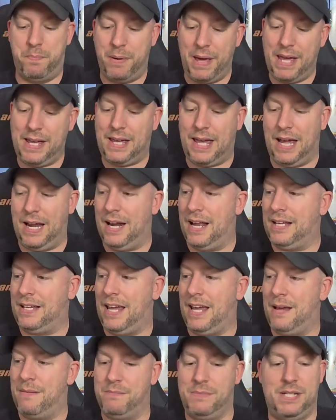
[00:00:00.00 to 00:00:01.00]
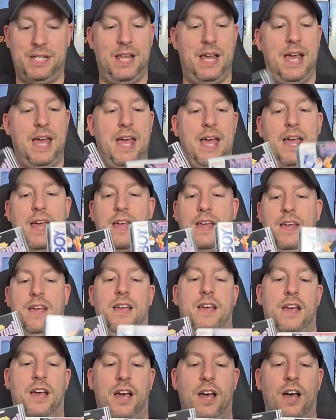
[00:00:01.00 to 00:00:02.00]
big hitter games there.
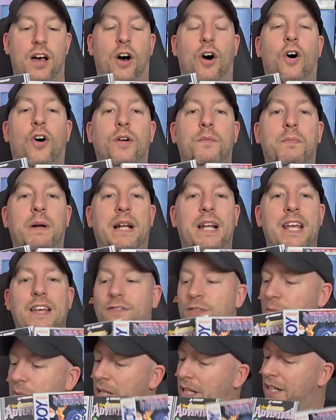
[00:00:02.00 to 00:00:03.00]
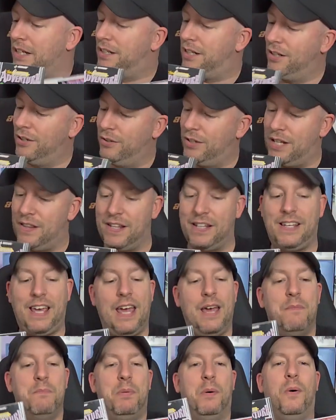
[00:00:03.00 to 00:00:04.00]
Unbelievable, including the
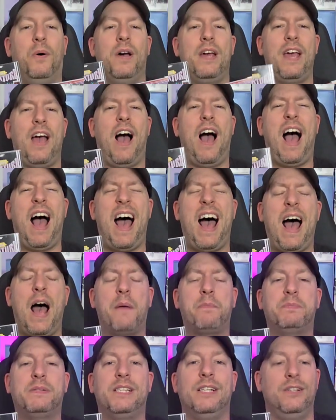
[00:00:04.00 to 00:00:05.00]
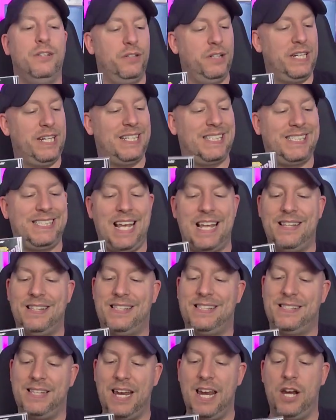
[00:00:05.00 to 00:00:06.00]
Game Boy. Absolutely
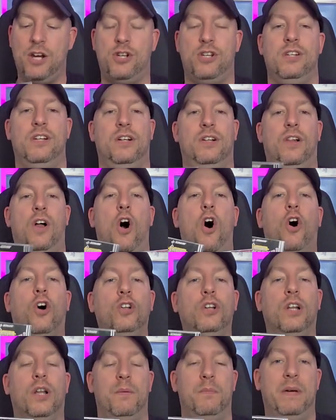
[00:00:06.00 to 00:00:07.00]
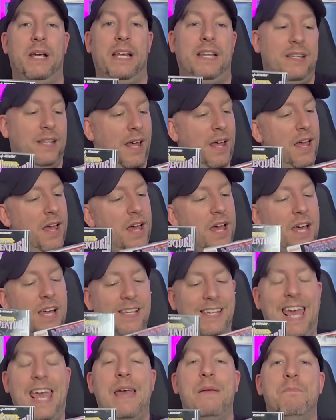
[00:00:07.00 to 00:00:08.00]
sensational, ultimate
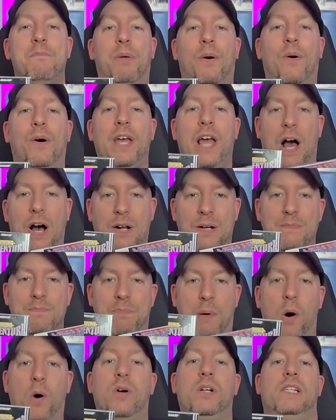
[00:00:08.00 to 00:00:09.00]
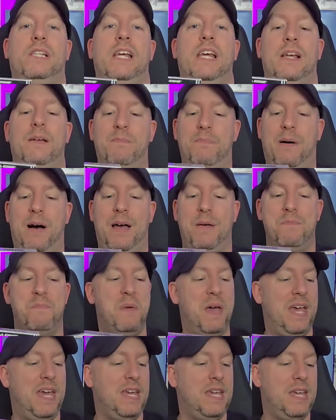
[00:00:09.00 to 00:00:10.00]
Game Boy unboxing by
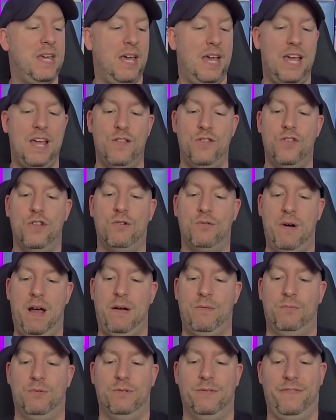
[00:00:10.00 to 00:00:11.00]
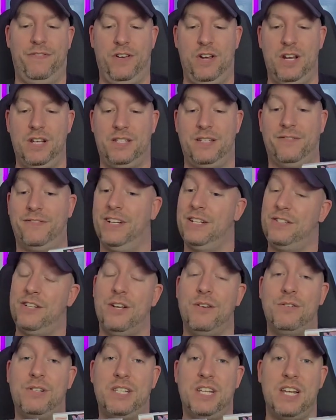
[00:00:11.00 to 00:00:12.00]
me in the RetroVerse, if I
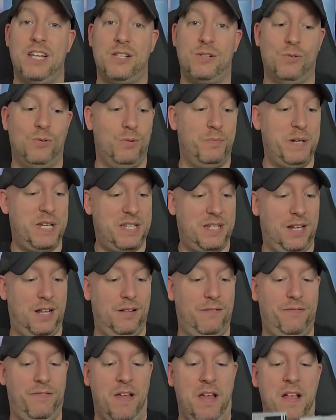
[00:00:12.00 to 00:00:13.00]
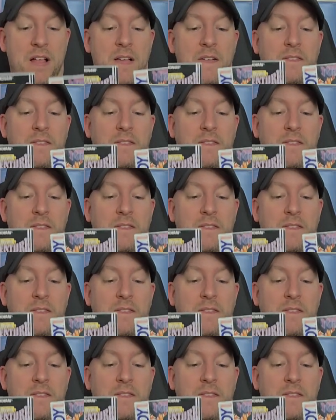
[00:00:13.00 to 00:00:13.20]
do say so myself.